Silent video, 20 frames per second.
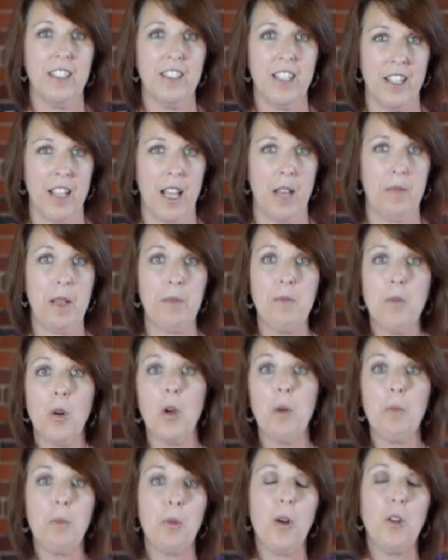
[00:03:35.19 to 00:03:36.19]
to them and
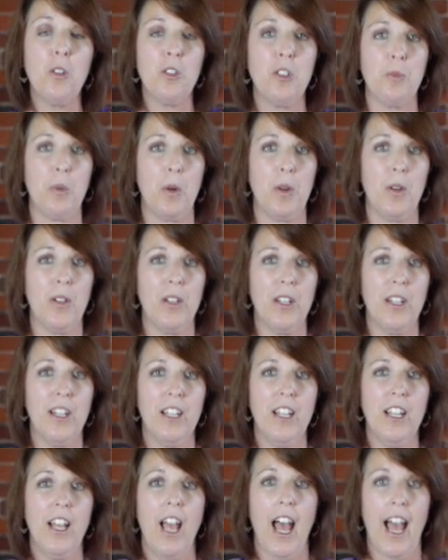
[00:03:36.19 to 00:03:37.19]
more approachable
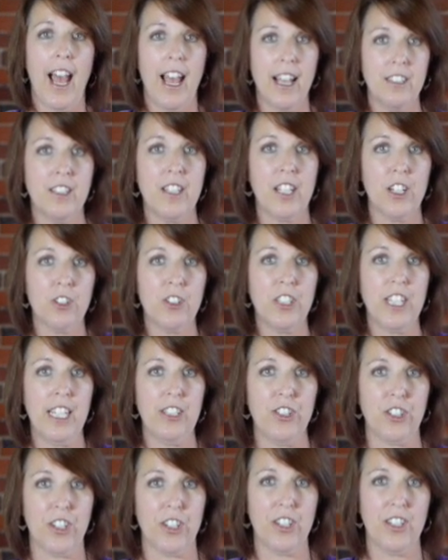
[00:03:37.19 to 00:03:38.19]
as their
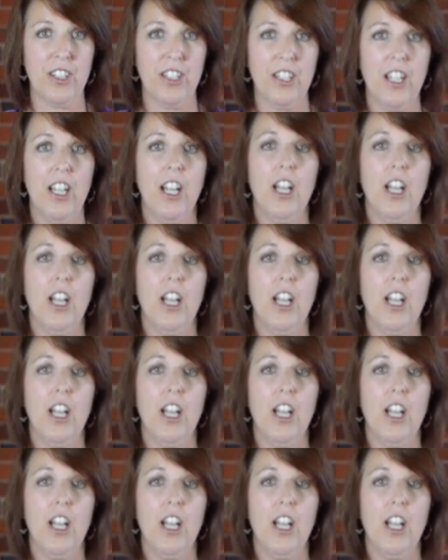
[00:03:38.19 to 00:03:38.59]
teacher.